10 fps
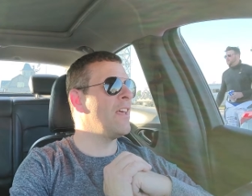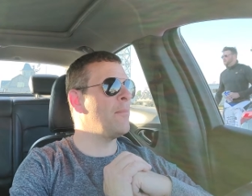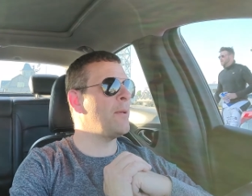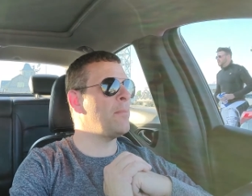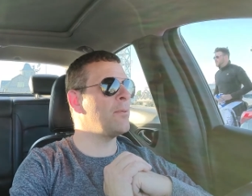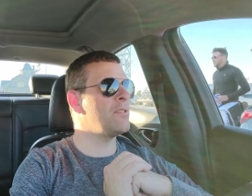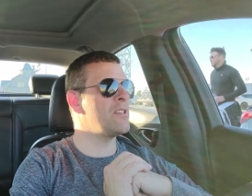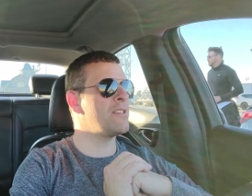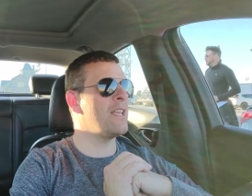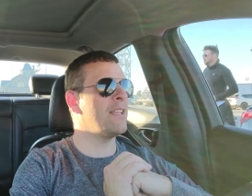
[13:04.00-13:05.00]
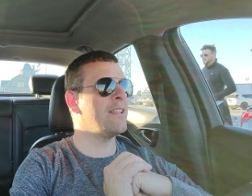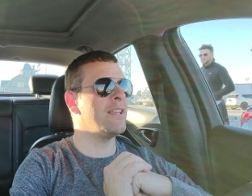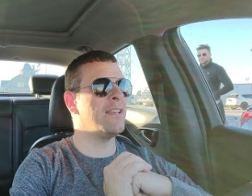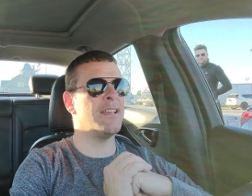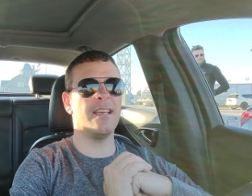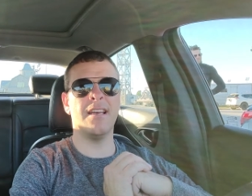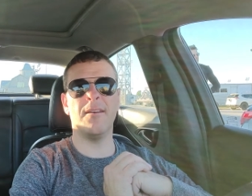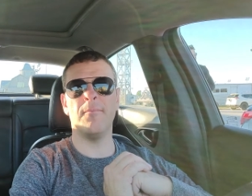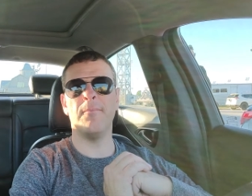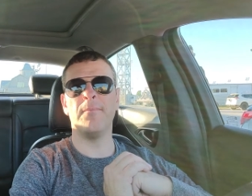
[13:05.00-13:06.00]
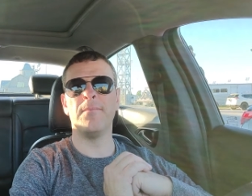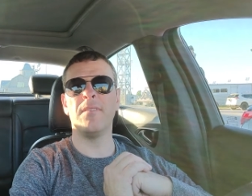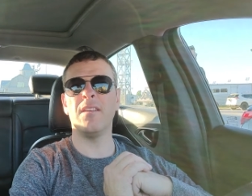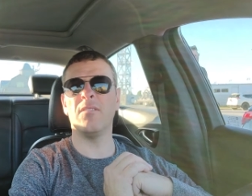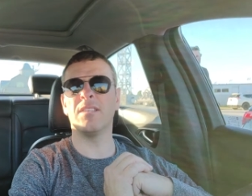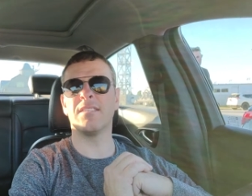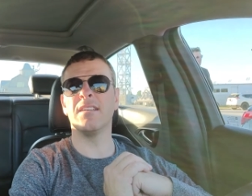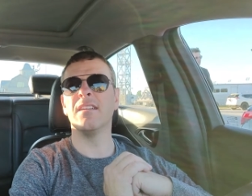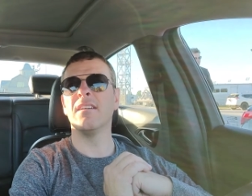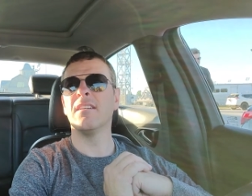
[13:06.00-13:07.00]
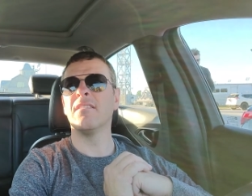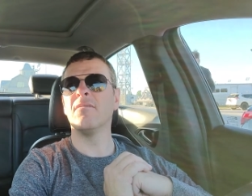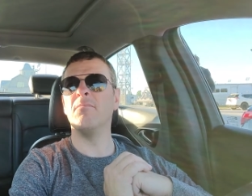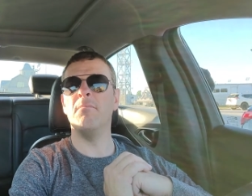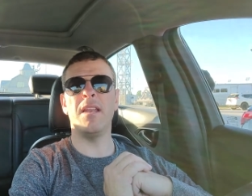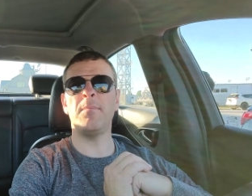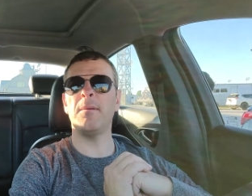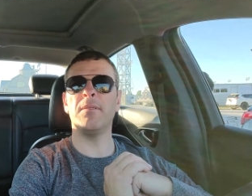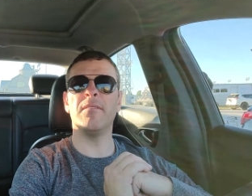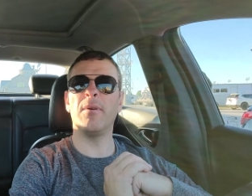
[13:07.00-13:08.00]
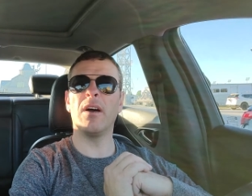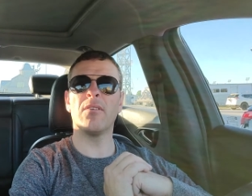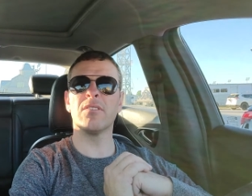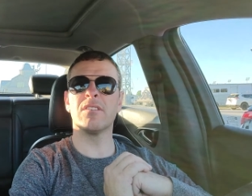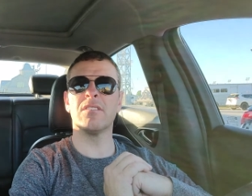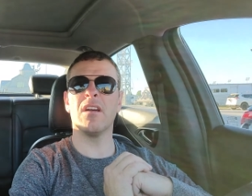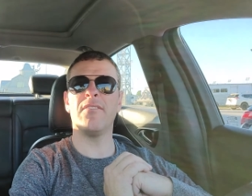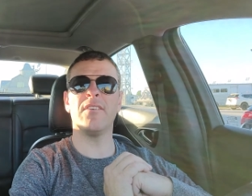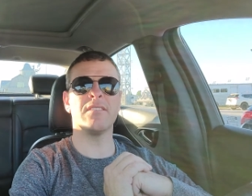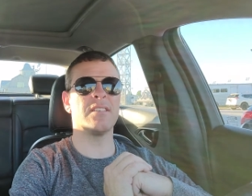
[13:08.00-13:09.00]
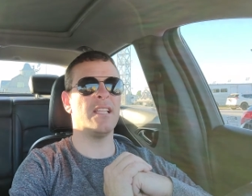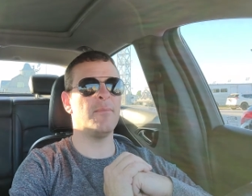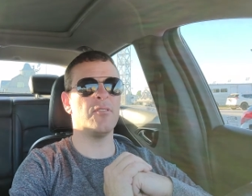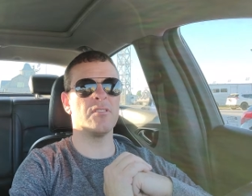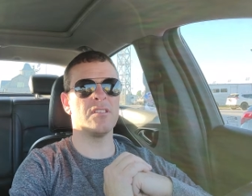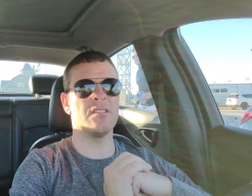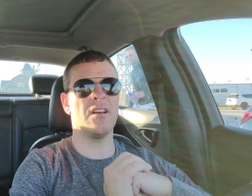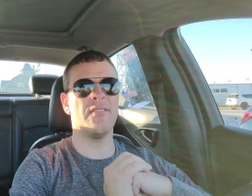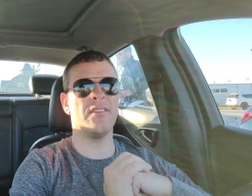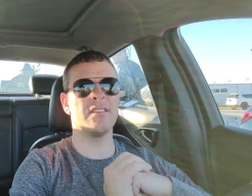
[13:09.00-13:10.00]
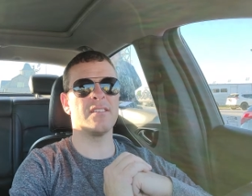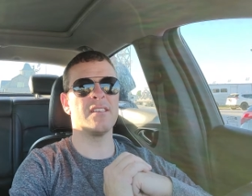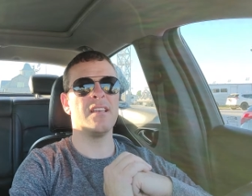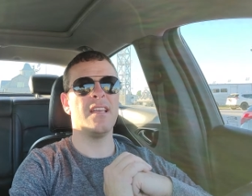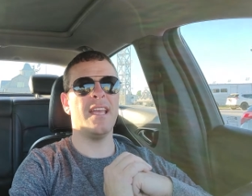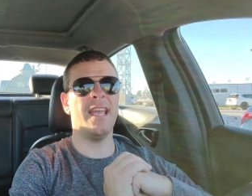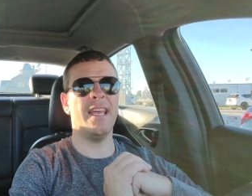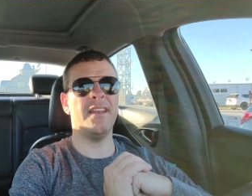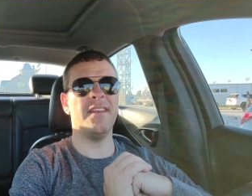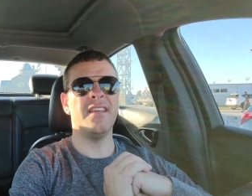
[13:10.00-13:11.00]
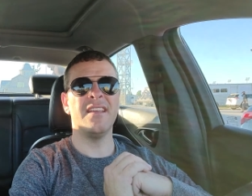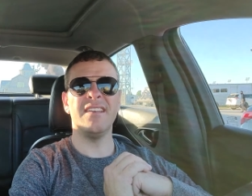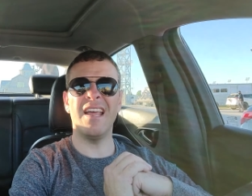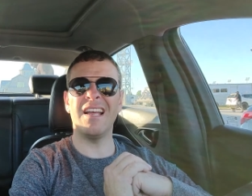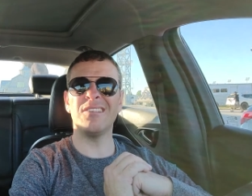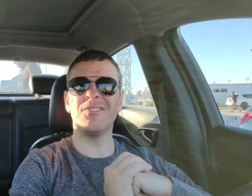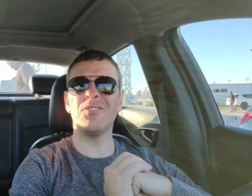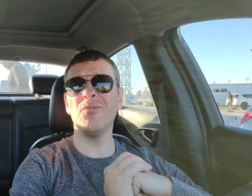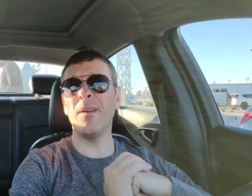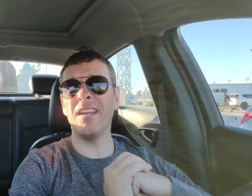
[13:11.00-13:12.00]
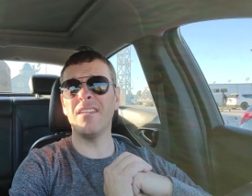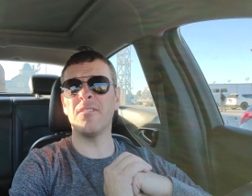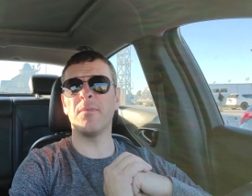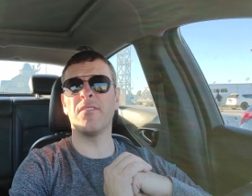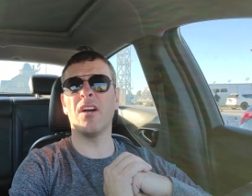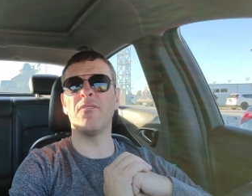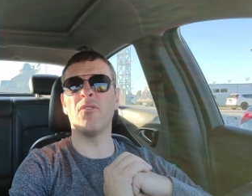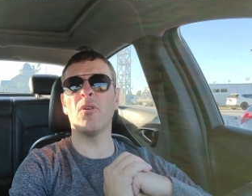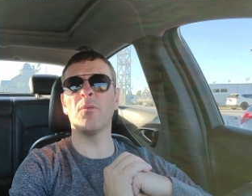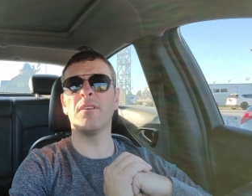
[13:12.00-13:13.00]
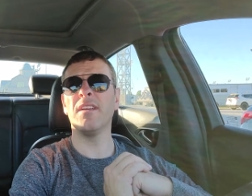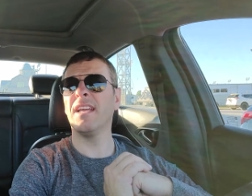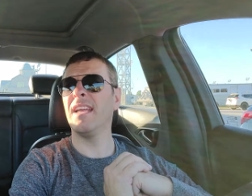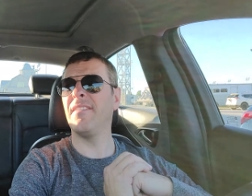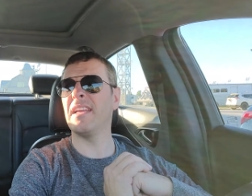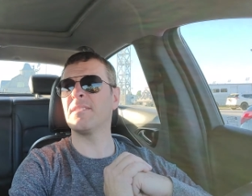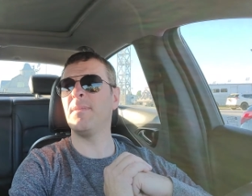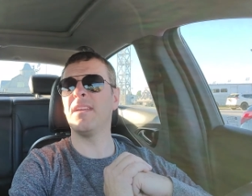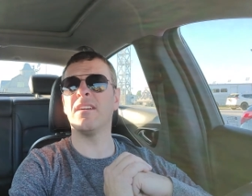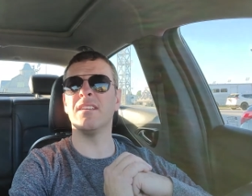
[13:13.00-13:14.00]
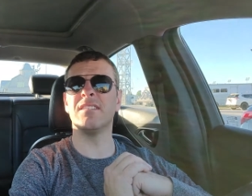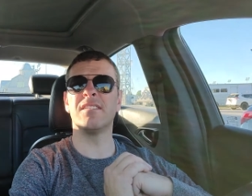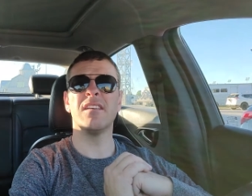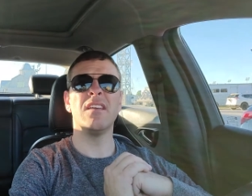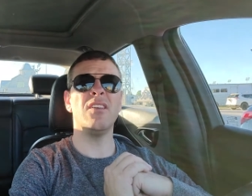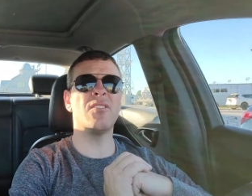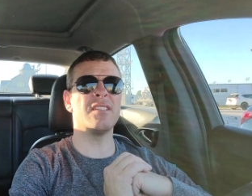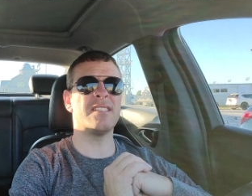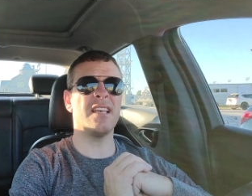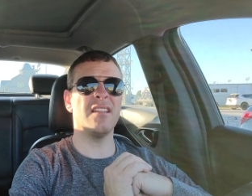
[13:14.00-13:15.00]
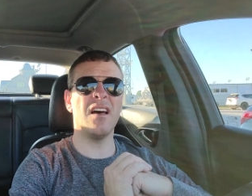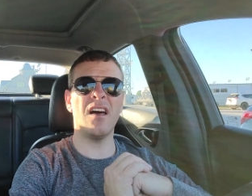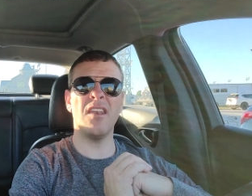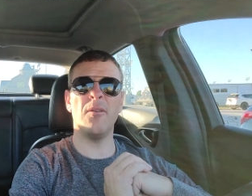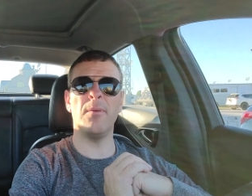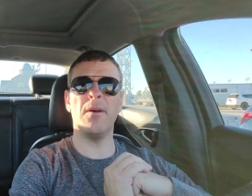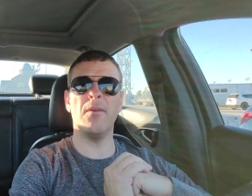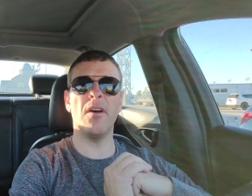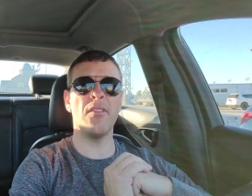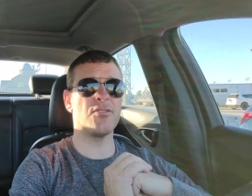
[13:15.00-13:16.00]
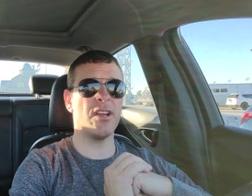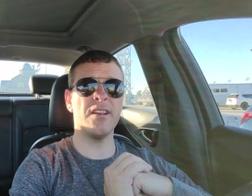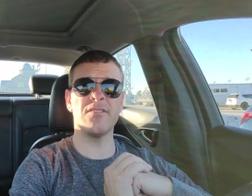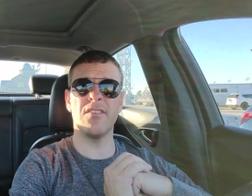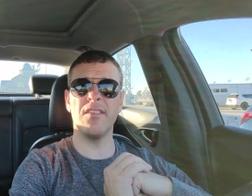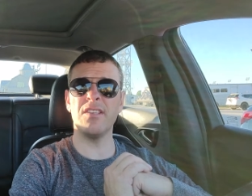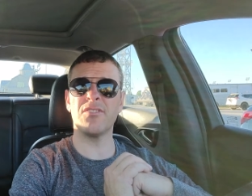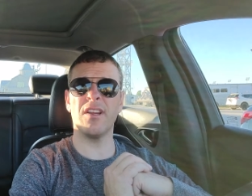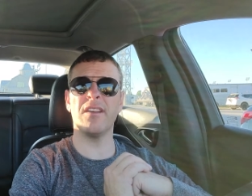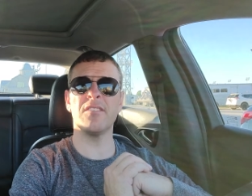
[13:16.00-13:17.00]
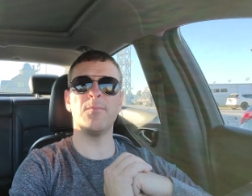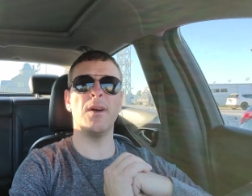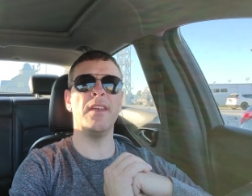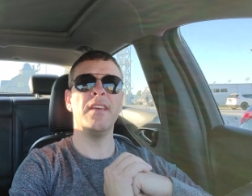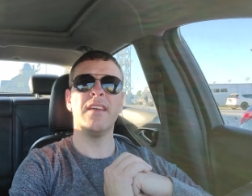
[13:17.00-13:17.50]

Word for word: that people just think that, um, you know, listen, many people have bought horses off us, claimed horses off us, and not too many of them have gone forward. And that's because you can say a lot about other trainers or these trainers, but